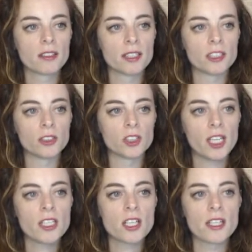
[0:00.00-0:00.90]
this should
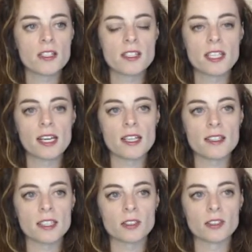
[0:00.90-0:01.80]
change, and you can see, yes,
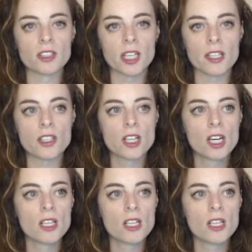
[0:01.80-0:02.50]
that does change.